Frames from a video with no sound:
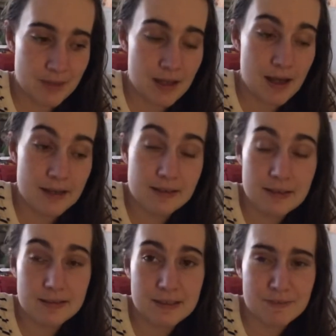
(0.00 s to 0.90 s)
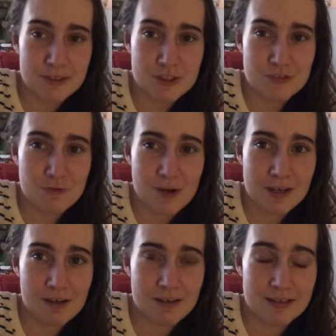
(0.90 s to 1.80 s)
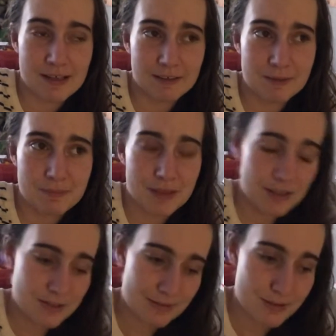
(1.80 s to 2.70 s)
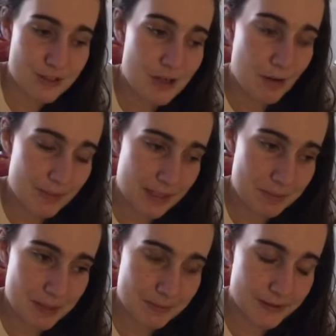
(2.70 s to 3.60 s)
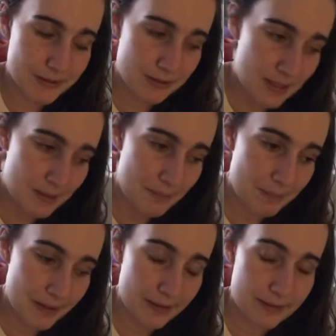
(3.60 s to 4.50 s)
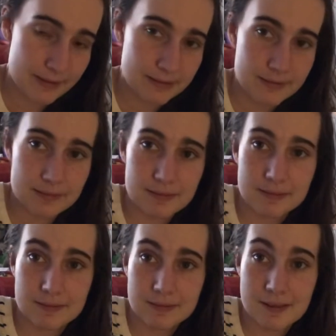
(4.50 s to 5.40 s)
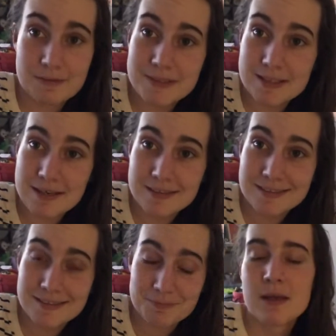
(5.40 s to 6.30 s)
I didn't get any footage of walking around Helen because there were so many people, but it was nice.